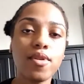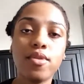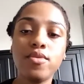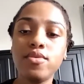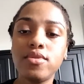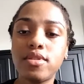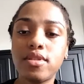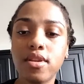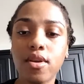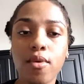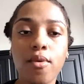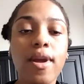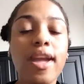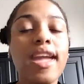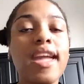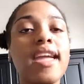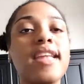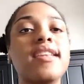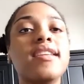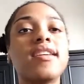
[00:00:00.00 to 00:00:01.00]
lose their
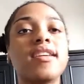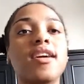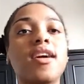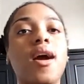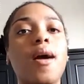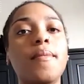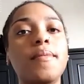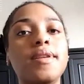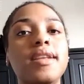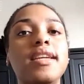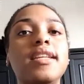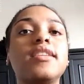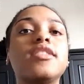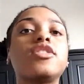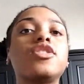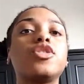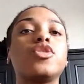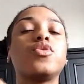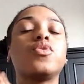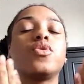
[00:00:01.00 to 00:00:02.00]
weight and accommodate
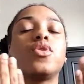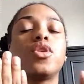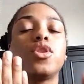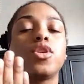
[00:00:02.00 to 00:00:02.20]
it to